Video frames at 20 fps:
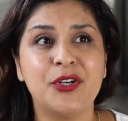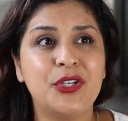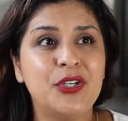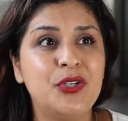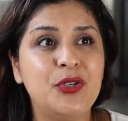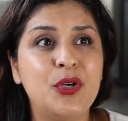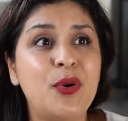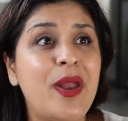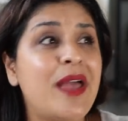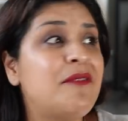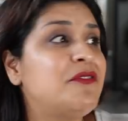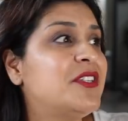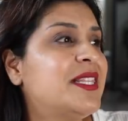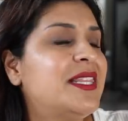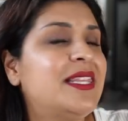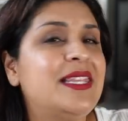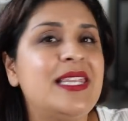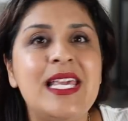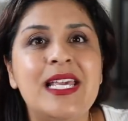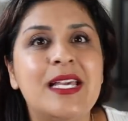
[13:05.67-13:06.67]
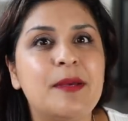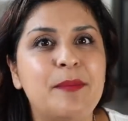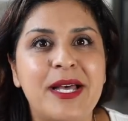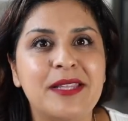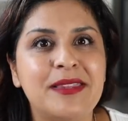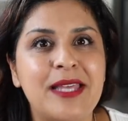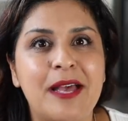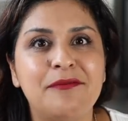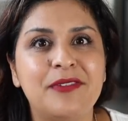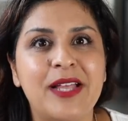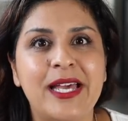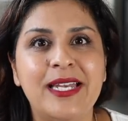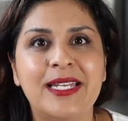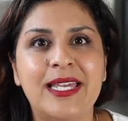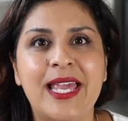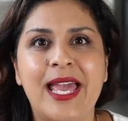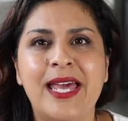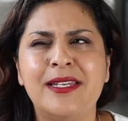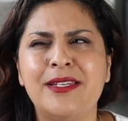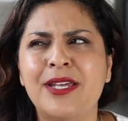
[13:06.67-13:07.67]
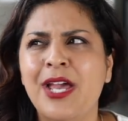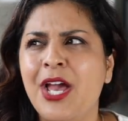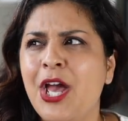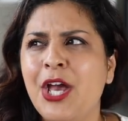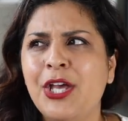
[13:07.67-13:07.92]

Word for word: You don't have to think about that flight again.